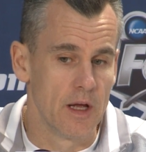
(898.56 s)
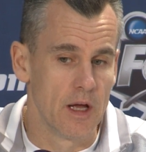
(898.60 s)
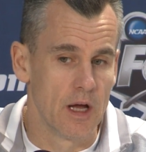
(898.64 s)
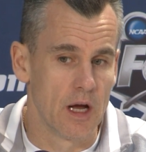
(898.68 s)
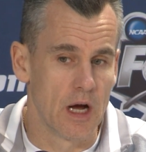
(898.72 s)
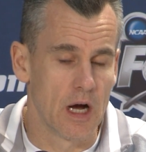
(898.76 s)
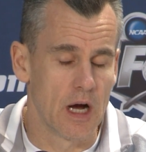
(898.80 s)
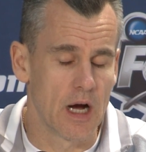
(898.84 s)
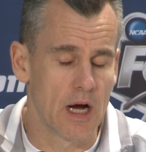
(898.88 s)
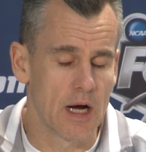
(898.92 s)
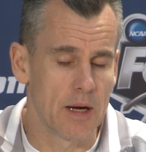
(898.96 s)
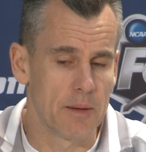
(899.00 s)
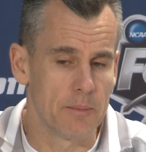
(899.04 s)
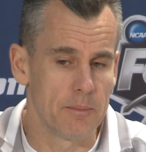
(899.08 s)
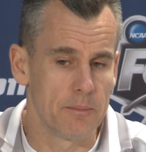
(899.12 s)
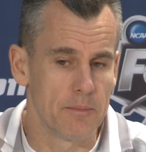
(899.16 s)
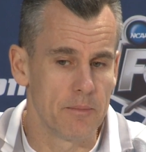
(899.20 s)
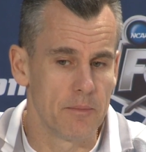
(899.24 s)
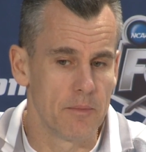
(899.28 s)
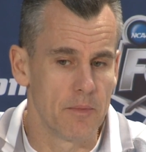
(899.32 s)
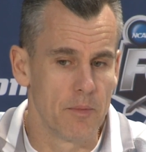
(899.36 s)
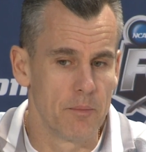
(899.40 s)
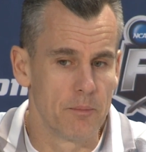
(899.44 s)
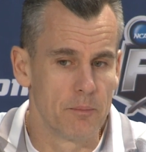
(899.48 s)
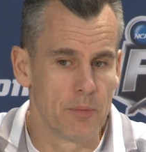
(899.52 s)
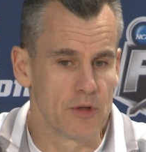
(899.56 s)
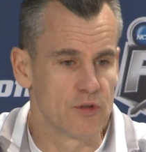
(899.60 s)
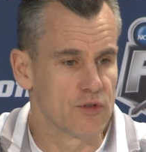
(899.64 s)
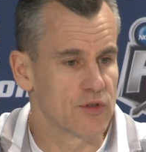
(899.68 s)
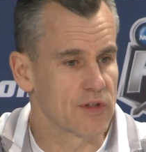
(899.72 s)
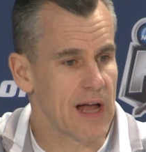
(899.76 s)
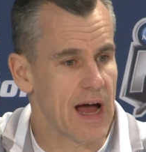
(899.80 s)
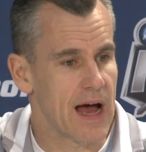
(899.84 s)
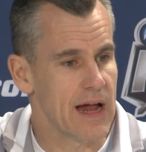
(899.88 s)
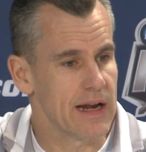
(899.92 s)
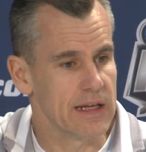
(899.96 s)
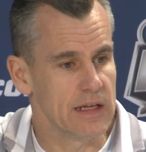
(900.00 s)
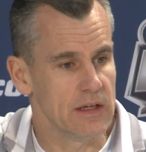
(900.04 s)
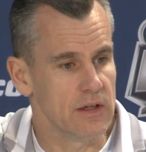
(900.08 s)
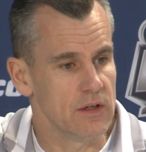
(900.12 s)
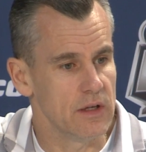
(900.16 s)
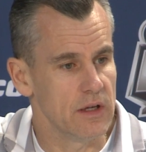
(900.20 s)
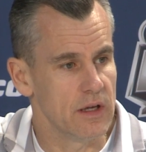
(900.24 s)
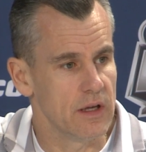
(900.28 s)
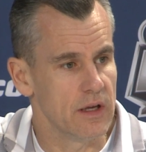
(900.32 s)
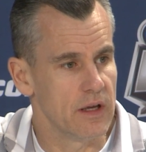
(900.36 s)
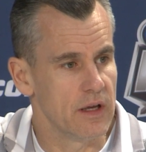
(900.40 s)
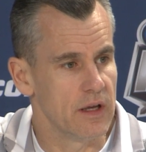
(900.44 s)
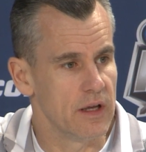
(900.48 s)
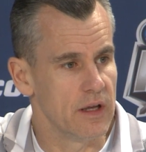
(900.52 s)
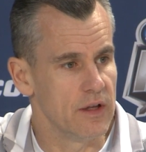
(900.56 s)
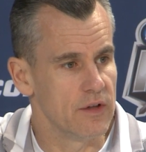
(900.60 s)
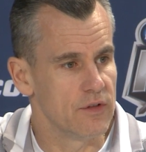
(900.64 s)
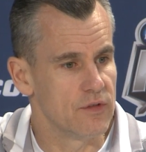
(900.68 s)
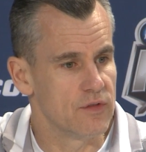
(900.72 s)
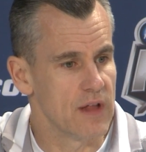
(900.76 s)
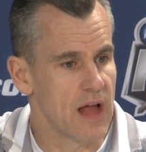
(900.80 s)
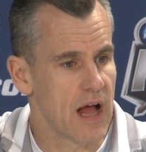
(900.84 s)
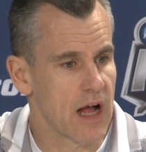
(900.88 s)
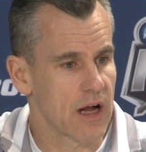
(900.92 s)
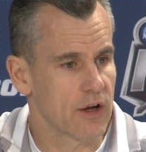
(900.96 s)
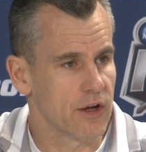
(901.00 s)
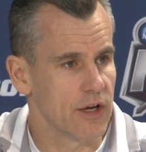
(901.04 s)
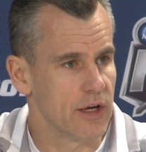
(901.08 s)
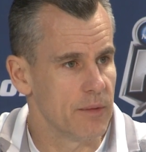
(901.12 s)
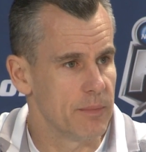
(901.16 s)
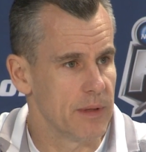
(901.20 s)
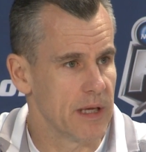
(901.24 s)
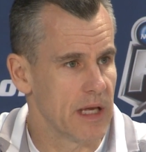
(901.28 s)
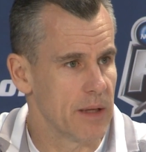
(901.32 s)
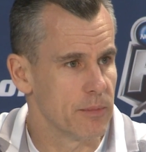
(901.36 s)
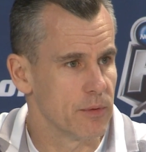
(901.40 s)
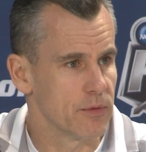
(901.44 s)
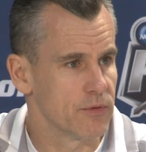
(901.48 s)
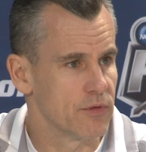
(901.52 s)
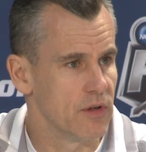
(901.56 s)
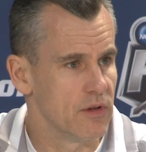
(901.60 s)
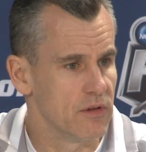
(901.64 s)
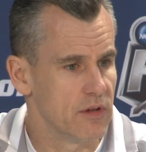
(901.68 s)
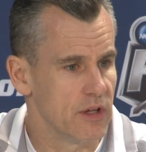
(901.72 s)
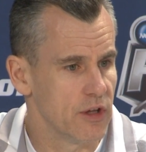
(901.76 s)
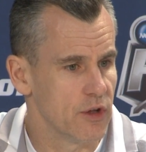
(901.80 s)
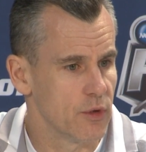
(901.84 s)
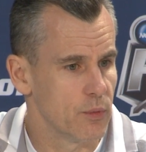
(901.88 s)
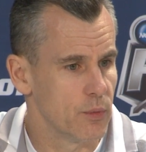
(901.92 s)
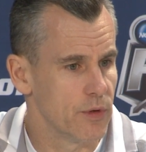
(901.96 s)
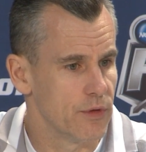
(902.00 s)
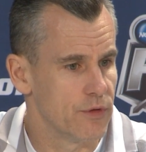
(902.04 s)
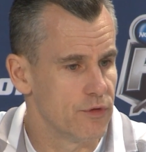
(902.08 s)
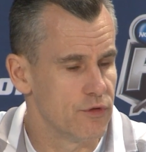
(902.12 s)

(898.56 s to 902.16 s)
Um, but Scottie is not going to be able to deal with